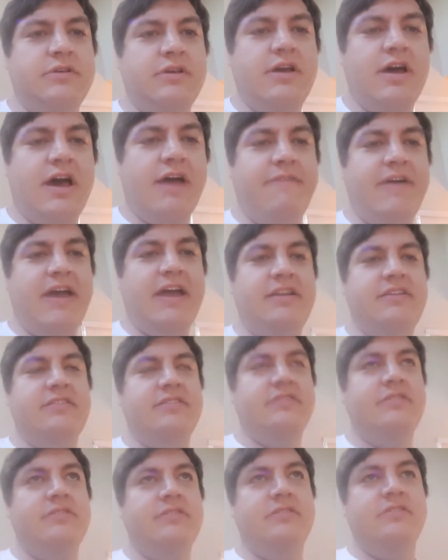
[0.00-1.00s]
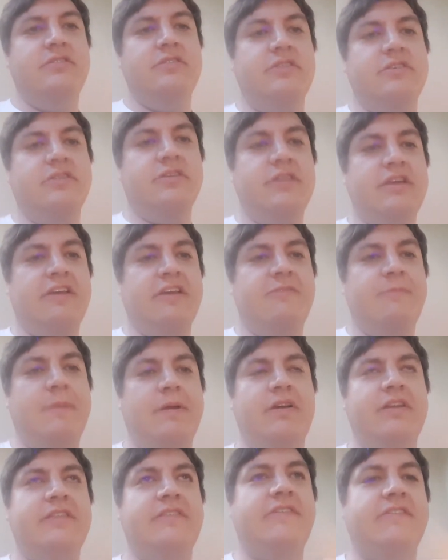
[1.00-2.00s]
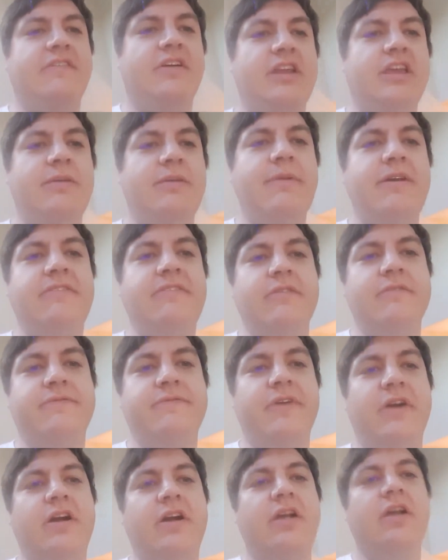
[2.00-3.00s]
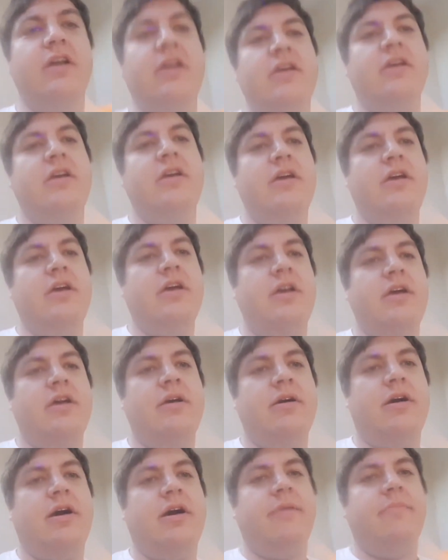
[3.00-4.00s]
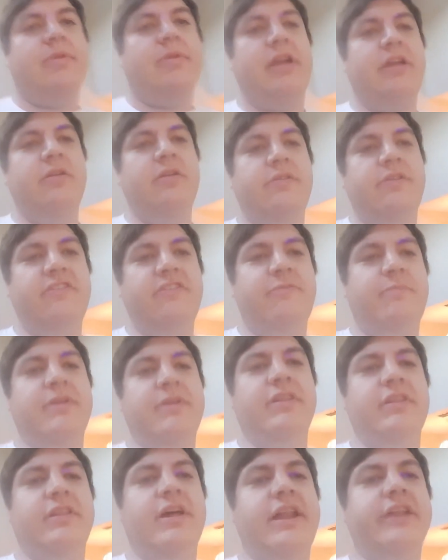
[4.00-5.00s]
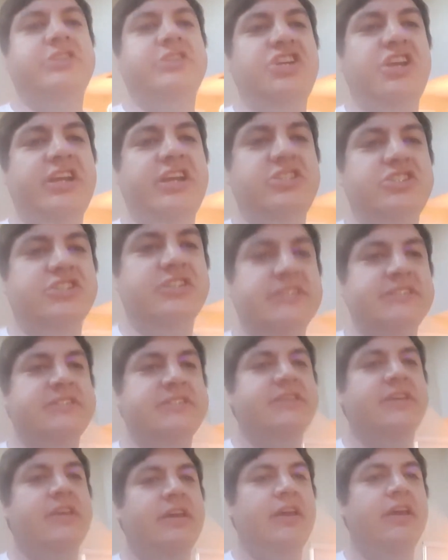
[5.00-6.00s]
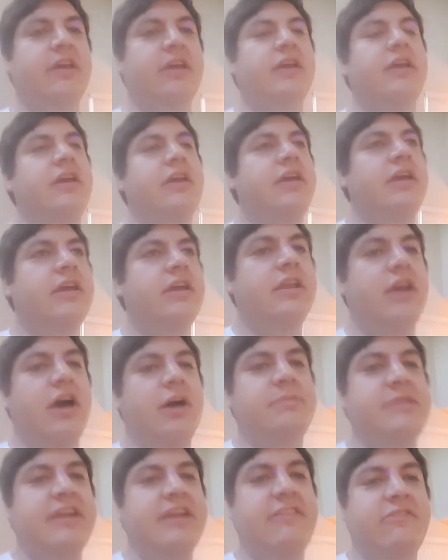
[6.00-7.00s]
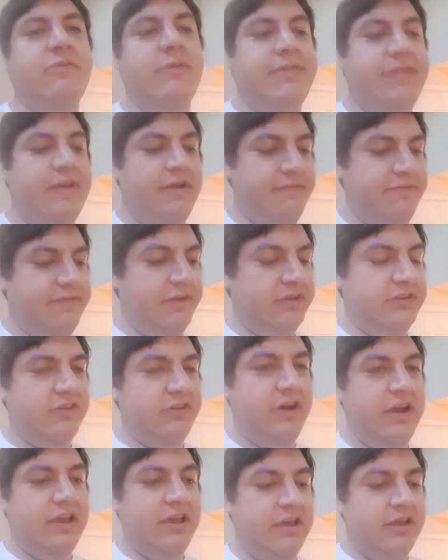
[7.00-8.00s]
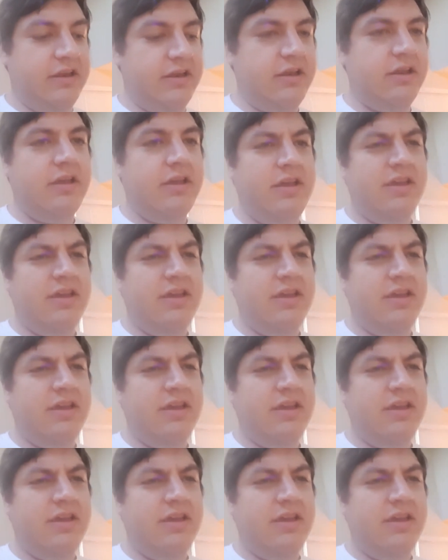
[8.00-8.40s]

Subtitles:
I've had good experiences on eBay so far, but I know there's been a lot of changes and updates with their filtering and